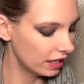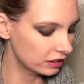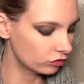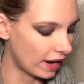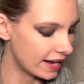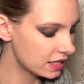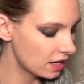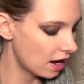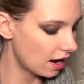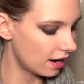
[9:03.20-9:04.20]
it's red.
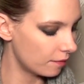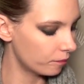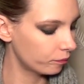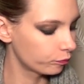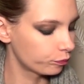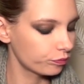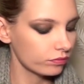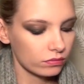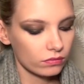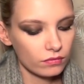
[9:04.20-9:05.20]
Um,
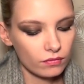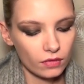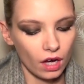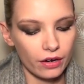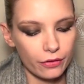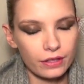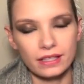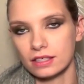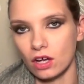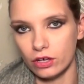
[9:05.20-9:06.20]
and I think
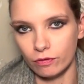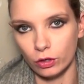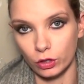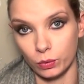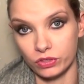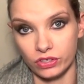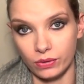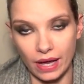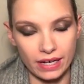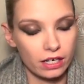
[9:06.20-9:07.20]
this kind of look would
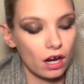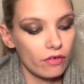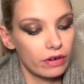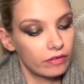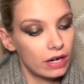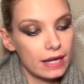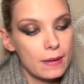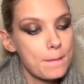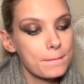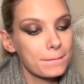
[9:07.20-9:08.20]
suit any colouring really.